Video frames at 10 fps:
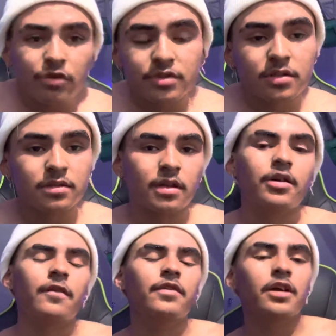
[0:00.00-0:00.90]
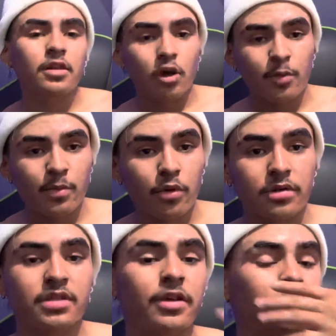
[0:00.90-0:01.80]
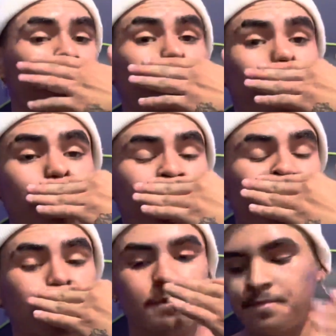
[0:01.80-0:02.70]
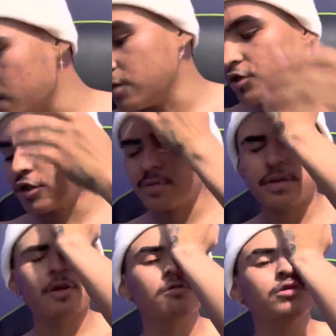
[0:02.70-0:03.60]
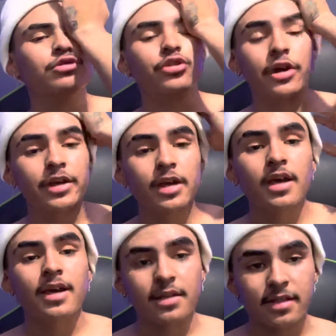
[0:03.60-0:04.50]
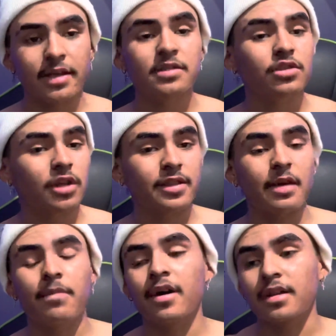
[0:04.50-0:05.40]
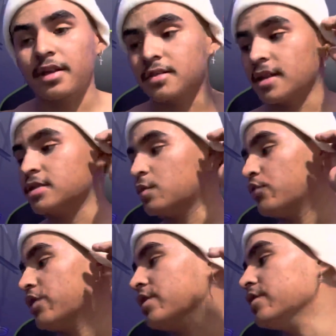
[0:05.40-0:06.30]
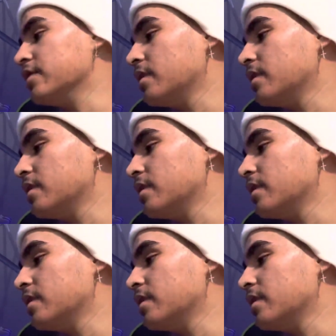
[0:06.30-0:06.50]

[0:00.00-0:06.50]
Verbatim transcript: it's just, I, I feel like a lot of people are scared to do it at first but trust me, like once you try it, it's like it's not that bad. Like it's actually pretty good.